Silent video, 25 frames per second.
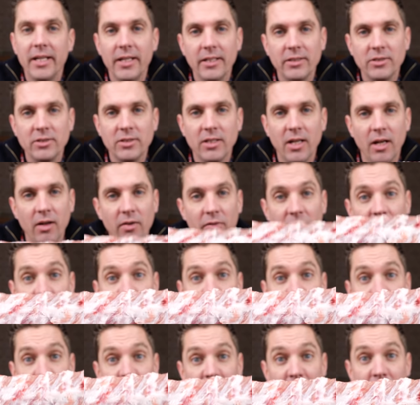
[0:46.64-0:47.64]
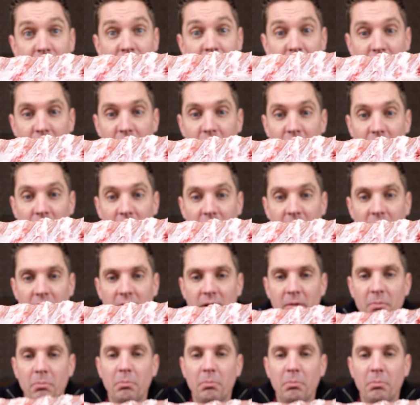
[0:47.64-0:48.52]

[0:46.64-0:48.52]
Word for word: in itself, it looks good.